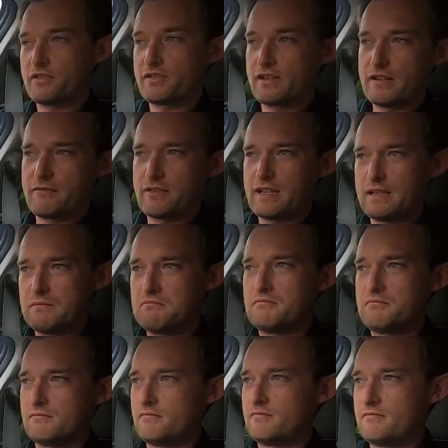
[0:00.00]
driveway,
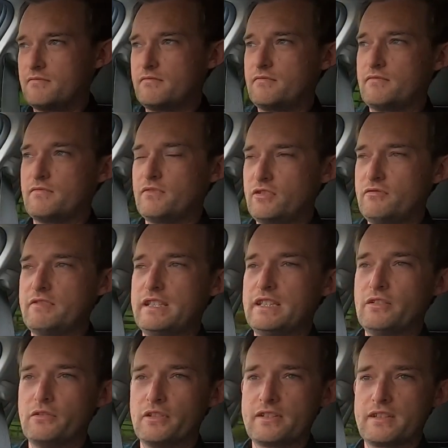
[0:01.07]
you really
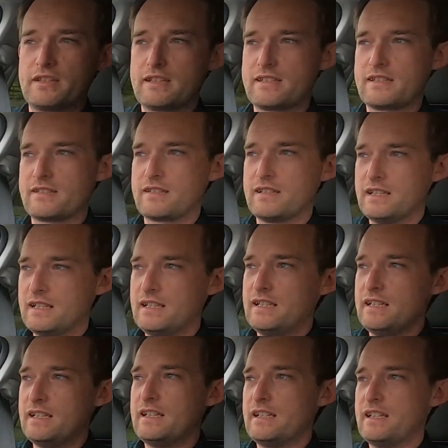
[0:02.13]
notice it. This
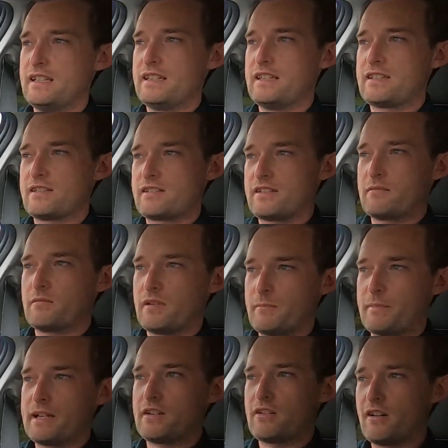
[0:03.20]
is a
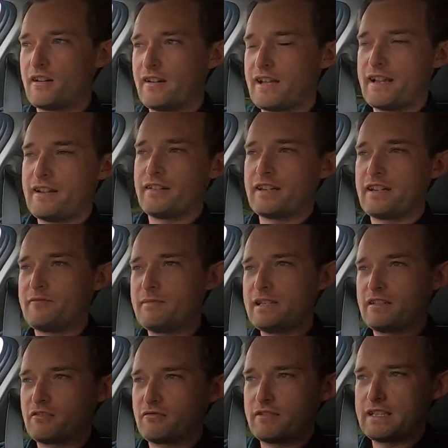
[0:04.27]
big car, and Hyundai have
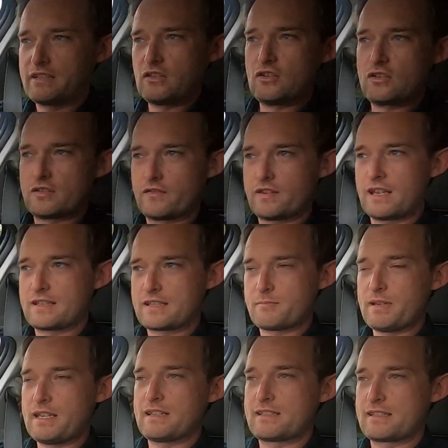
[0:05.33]
made great use of that
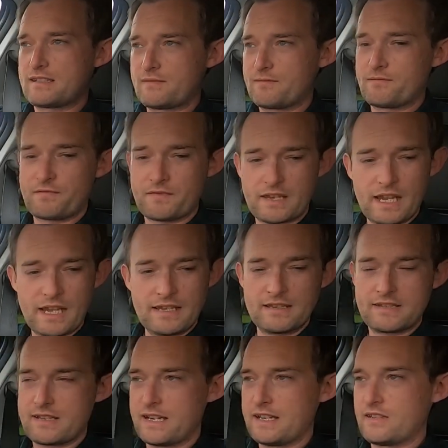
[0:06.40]
space
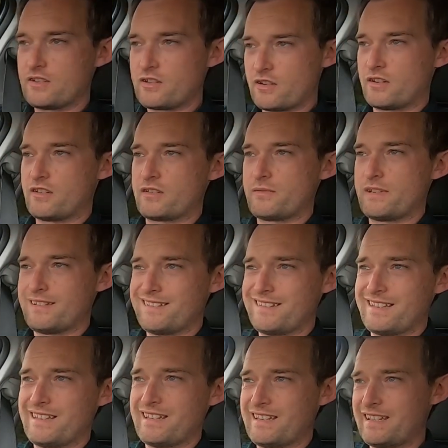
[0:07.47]
inside the car as well.
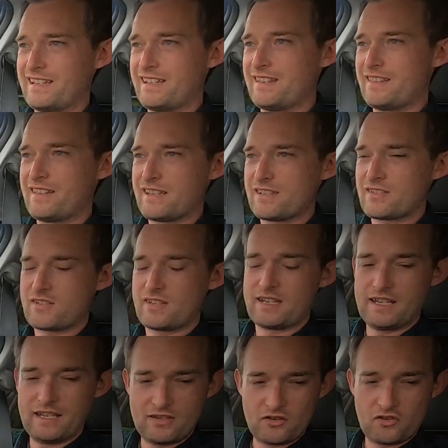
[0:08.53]
This
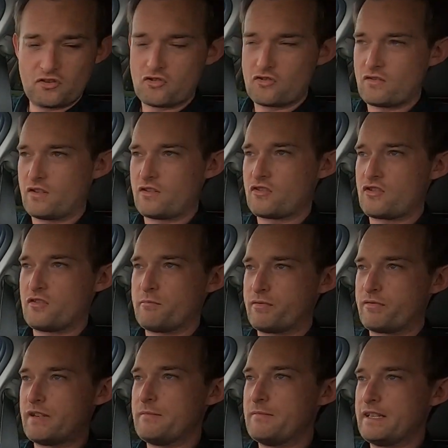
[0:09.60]
is
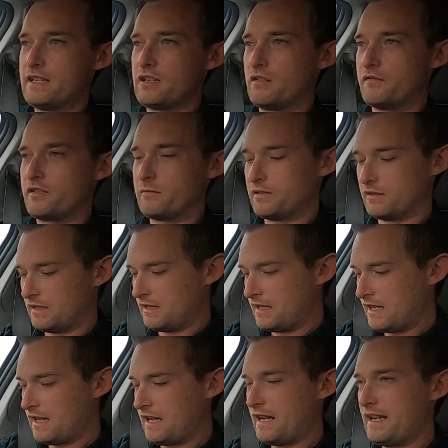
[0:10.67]
supremely comfortable.
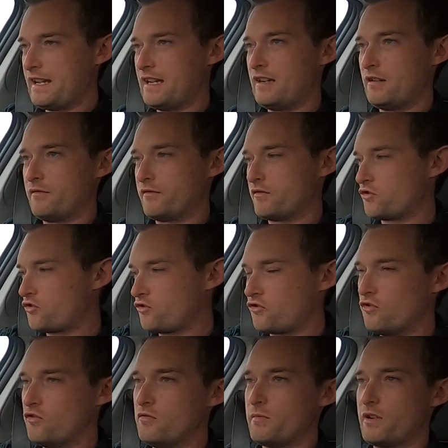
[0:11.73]
I have
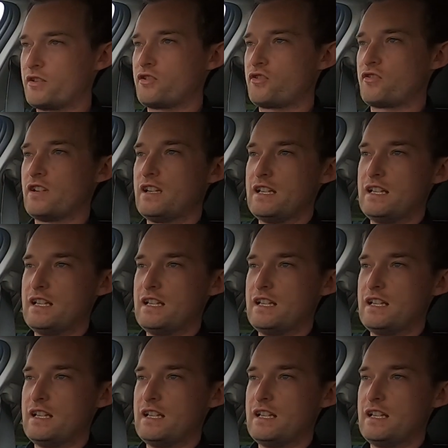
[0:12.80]
so much